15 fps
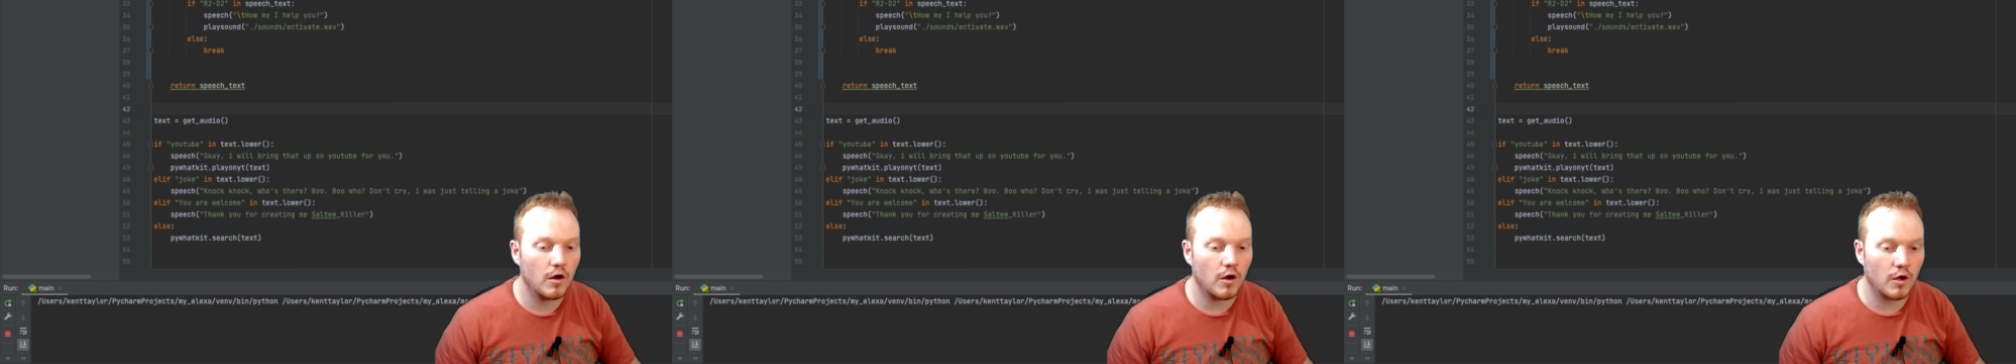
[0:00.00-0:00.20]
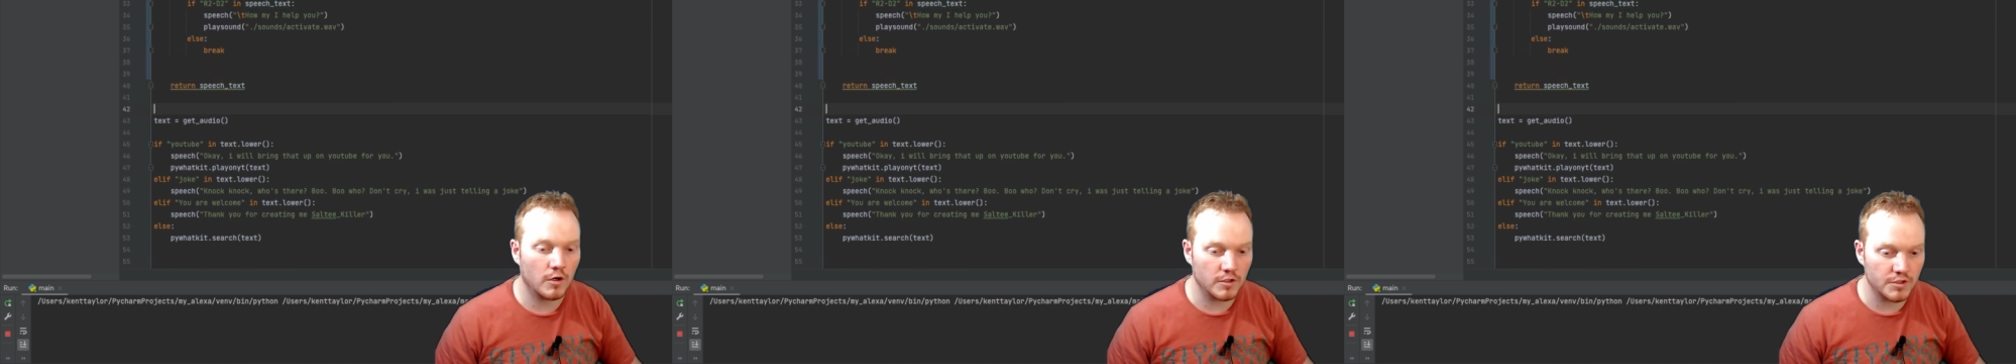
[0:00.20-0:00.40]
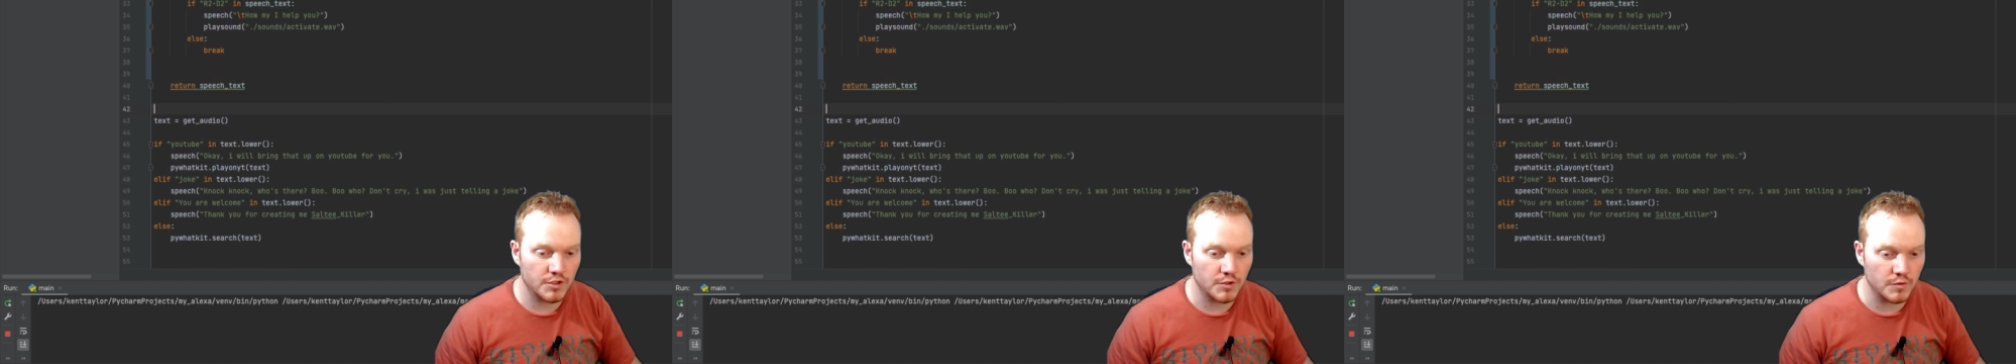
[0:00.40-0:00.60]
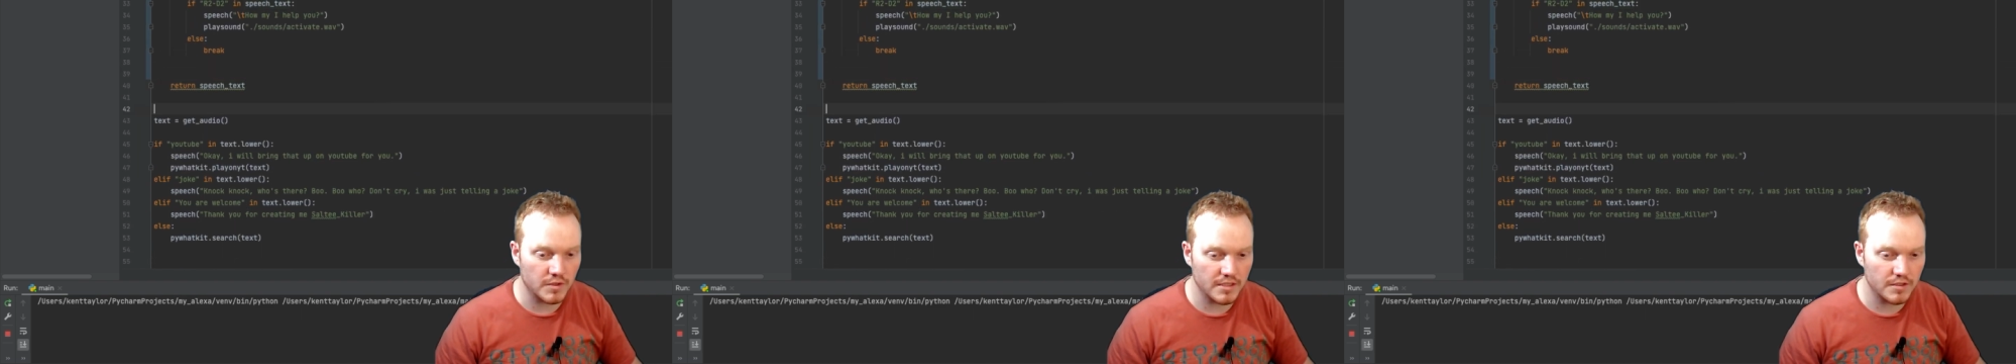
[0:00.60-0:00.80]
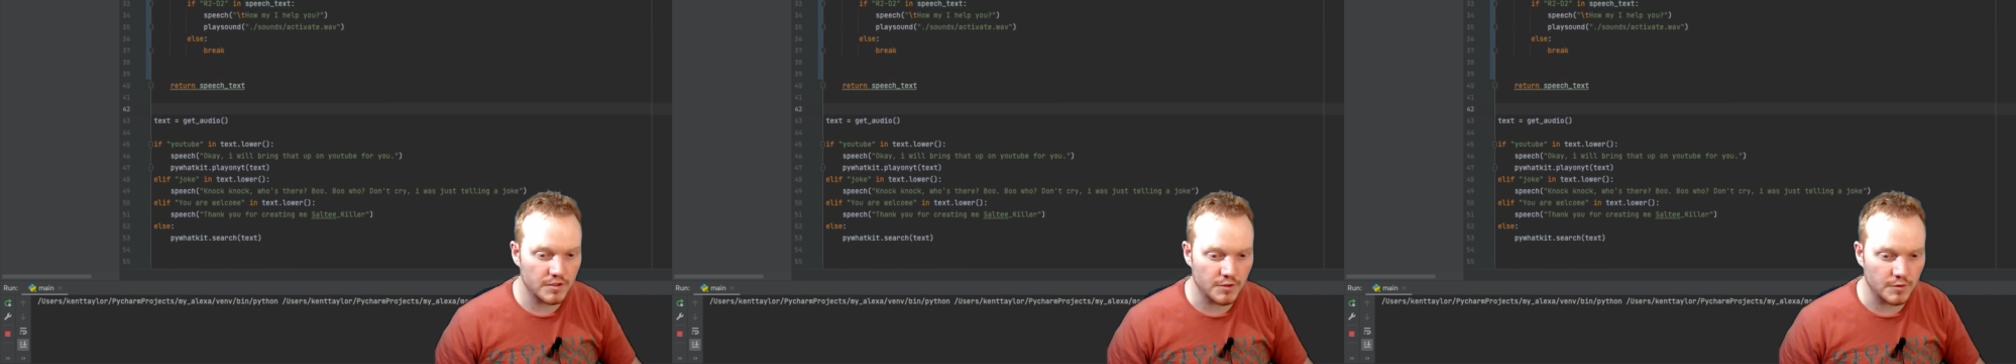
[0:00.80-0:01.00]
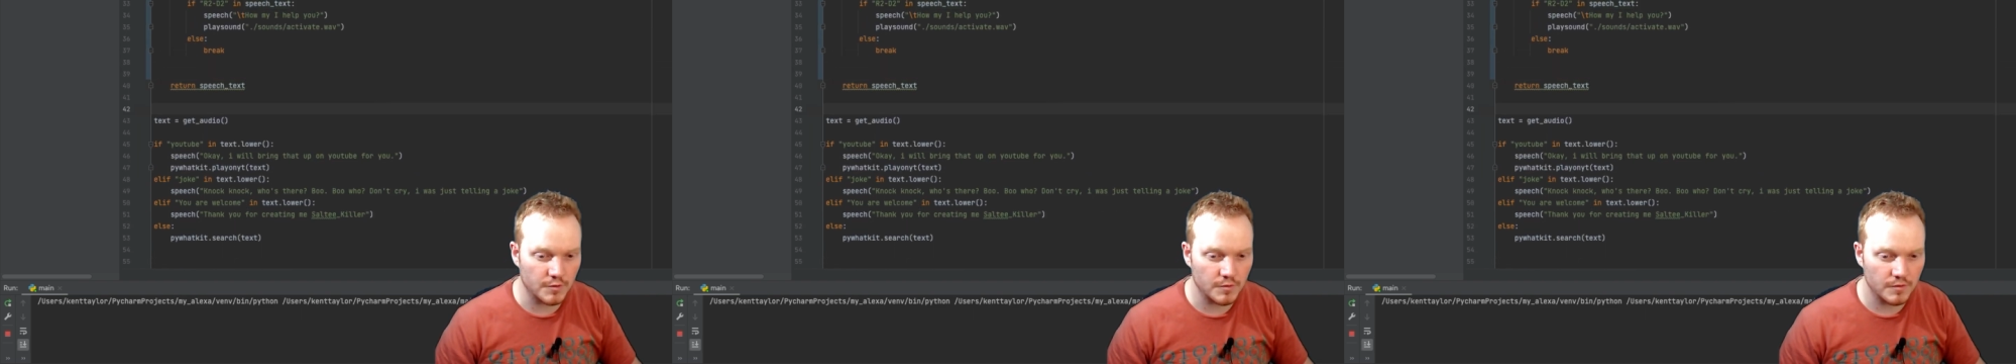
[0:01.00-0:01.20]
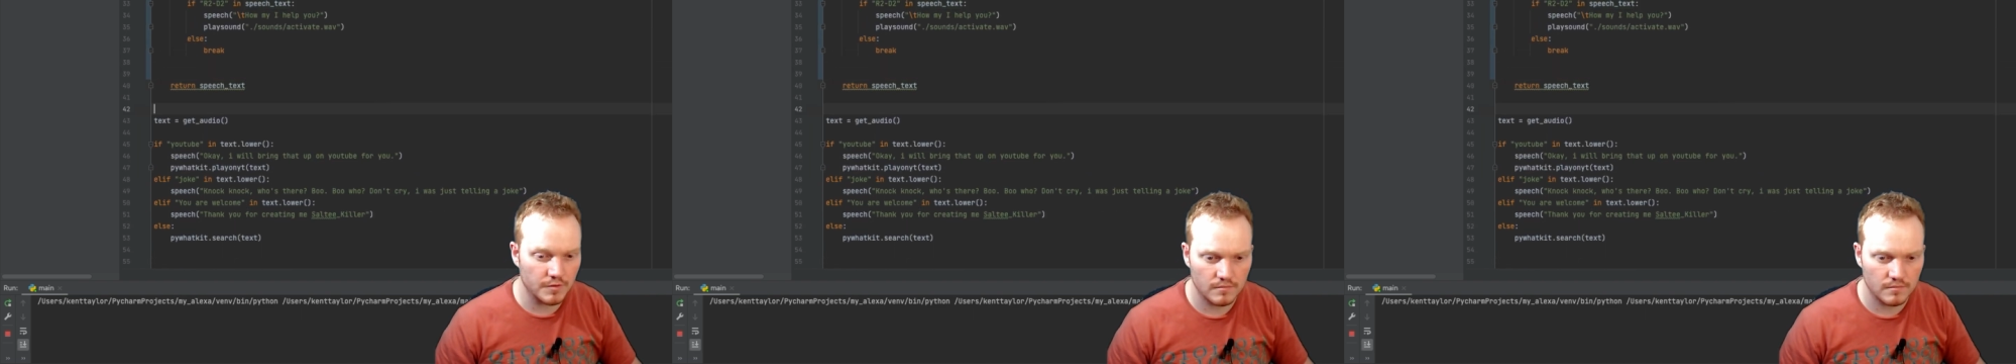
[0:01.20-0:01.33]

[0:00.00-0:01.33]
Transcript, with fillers: R two D two.